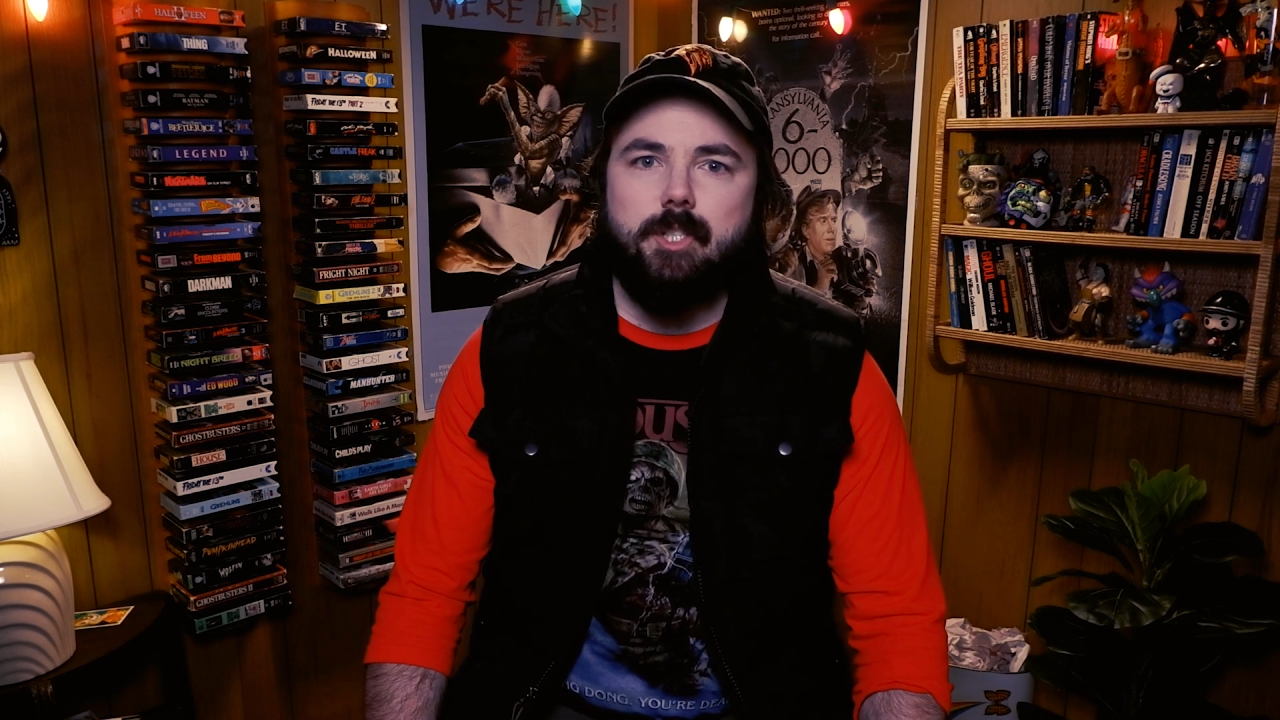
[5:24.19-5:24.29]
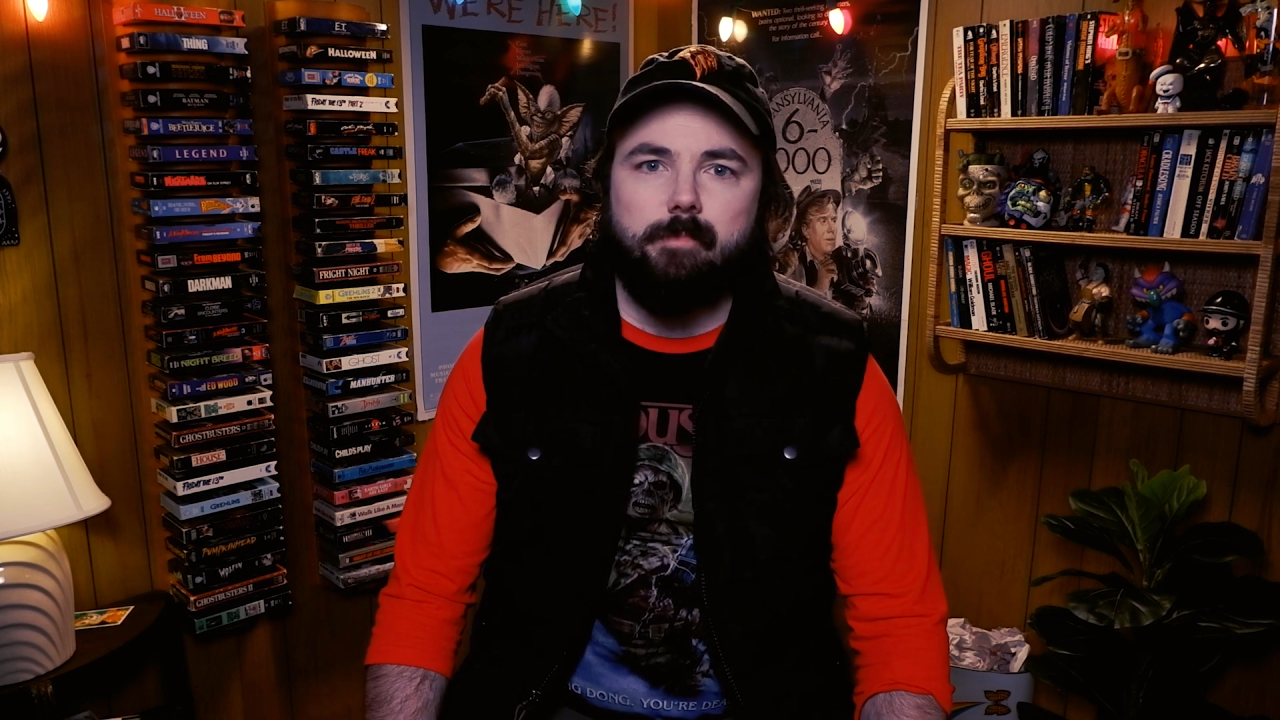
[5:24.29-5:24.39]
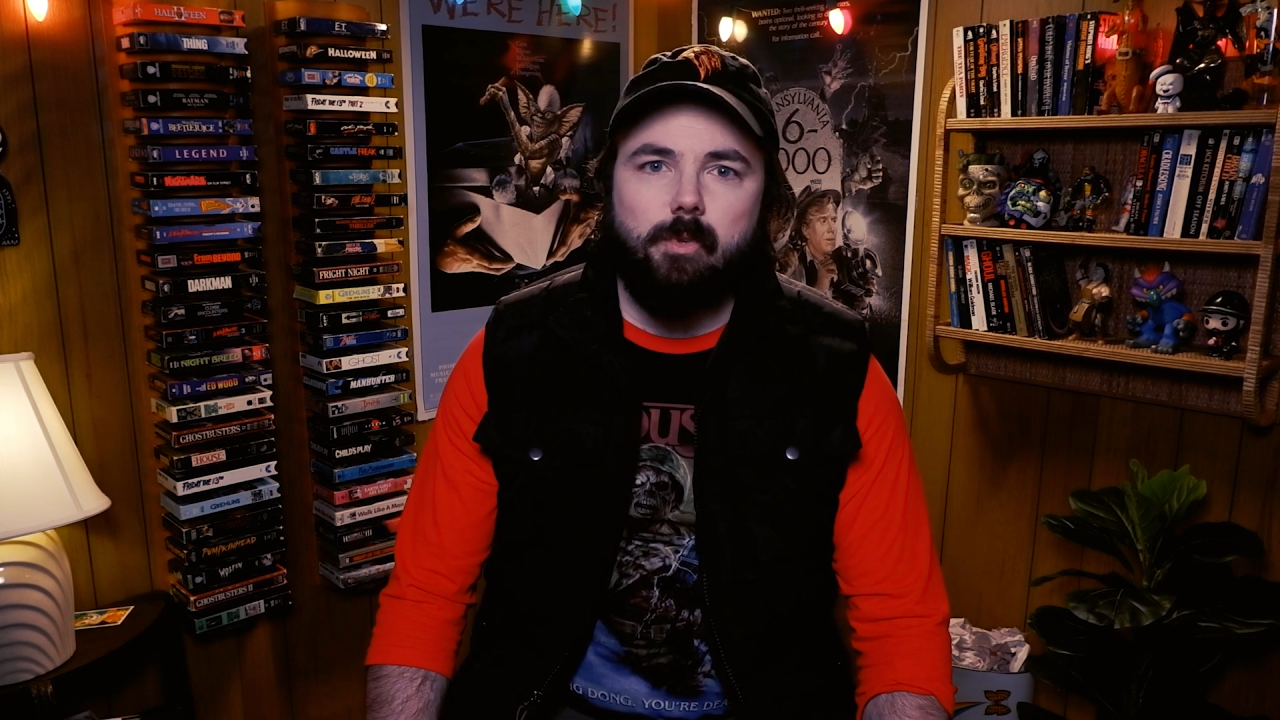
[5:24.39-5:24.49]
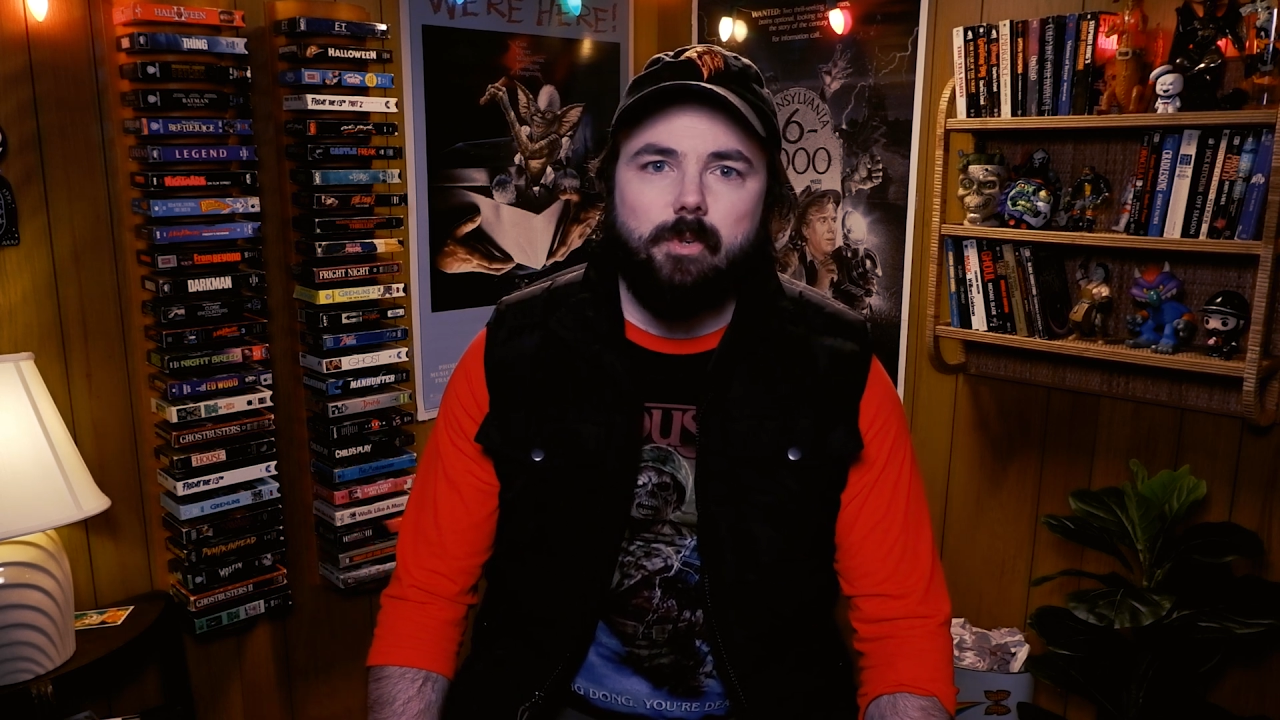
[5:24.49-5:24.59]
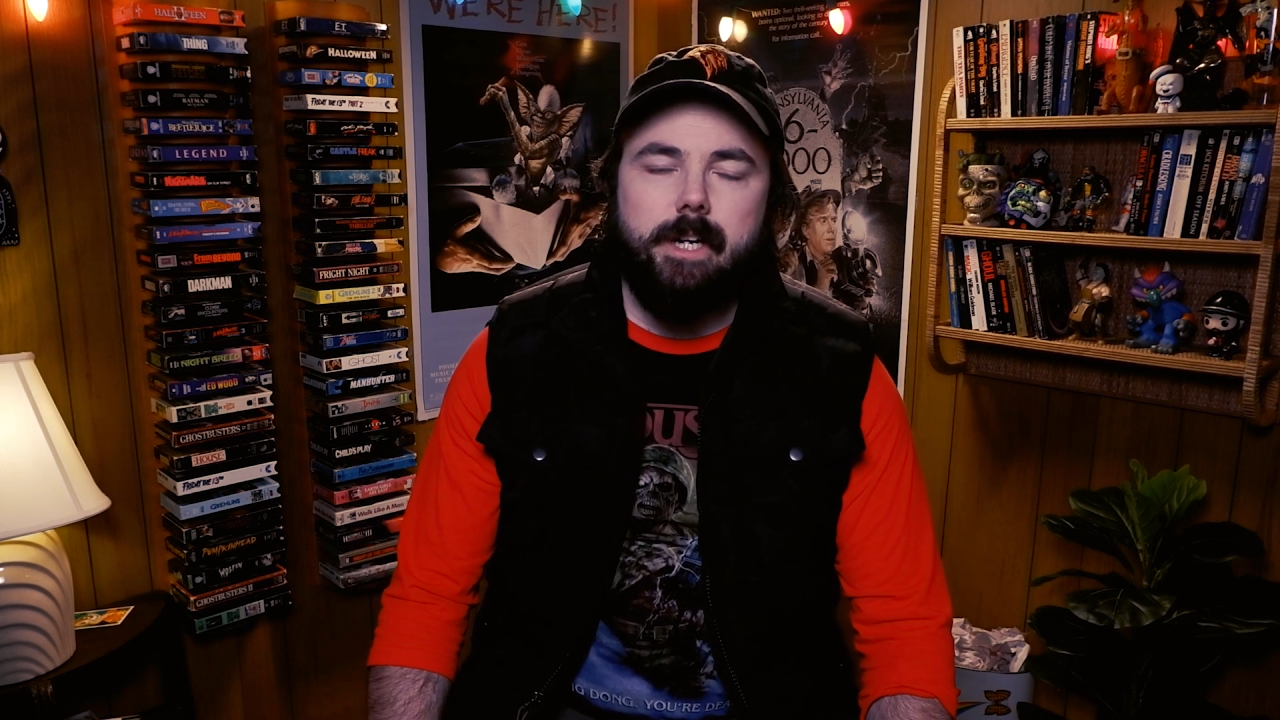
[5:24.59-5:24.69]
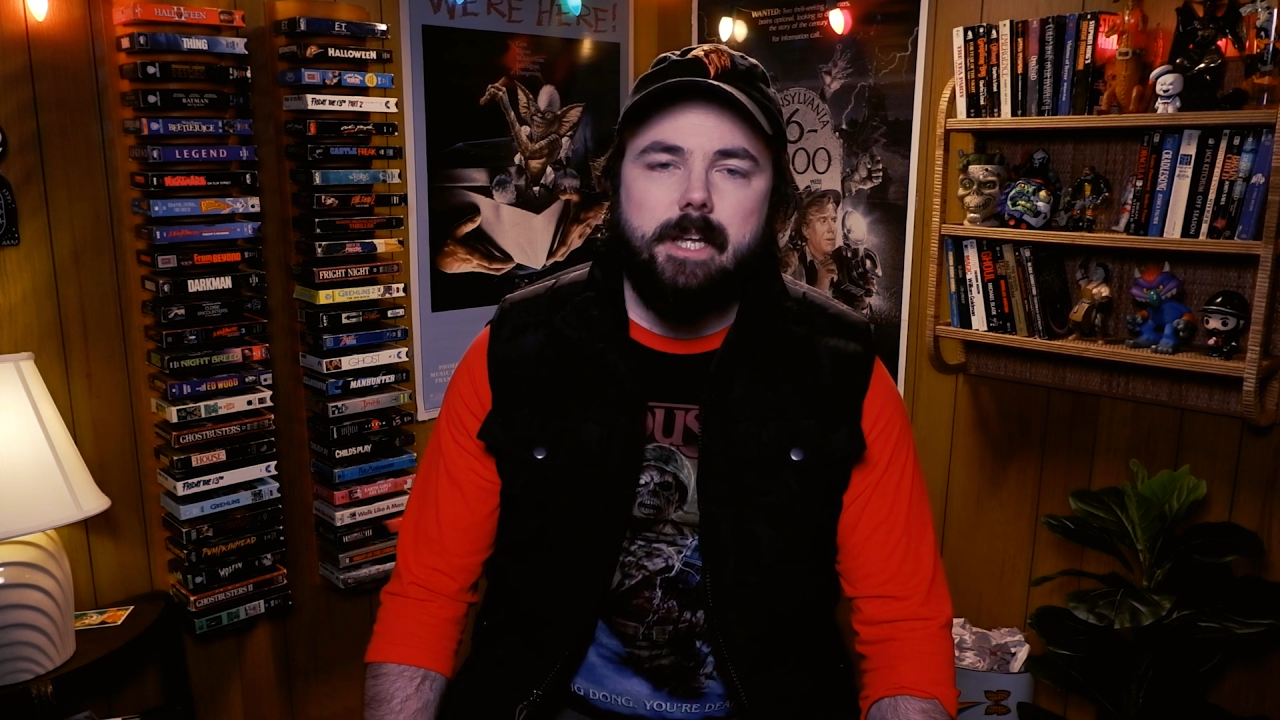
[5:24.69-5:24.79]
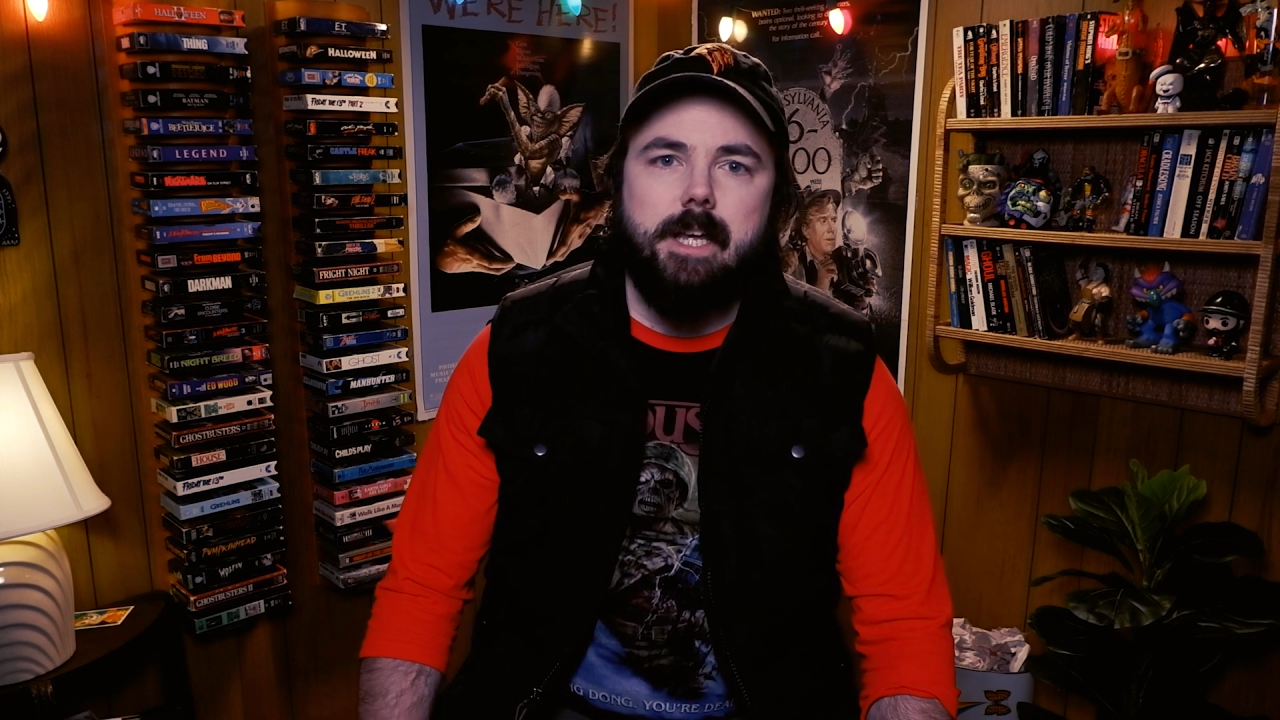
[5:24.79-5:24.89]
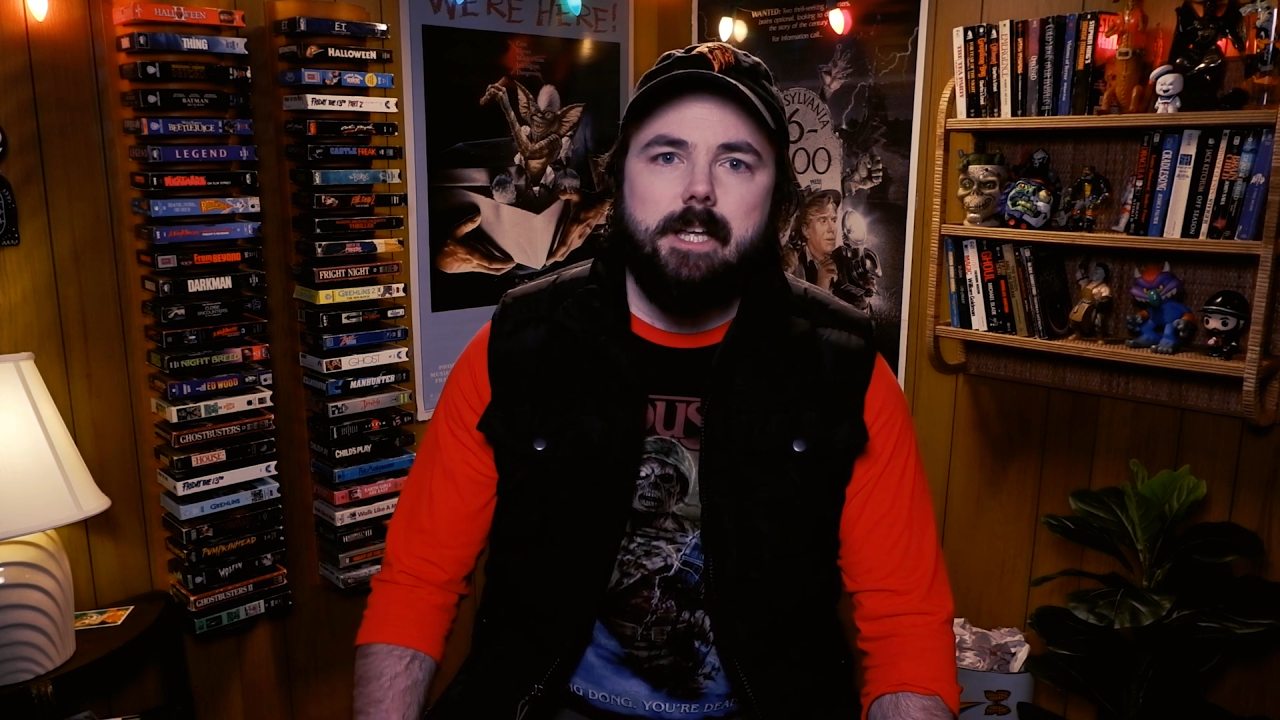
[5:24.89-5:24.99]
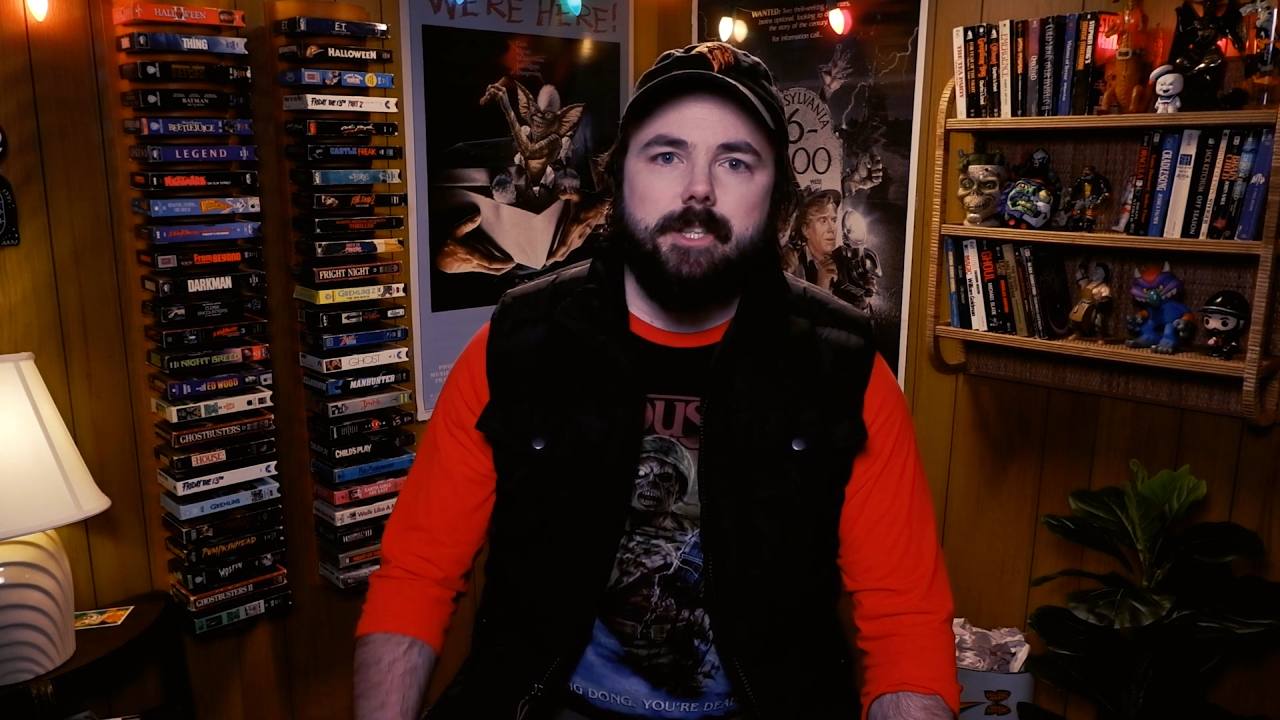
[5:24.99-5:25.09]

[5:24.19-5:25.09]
exploring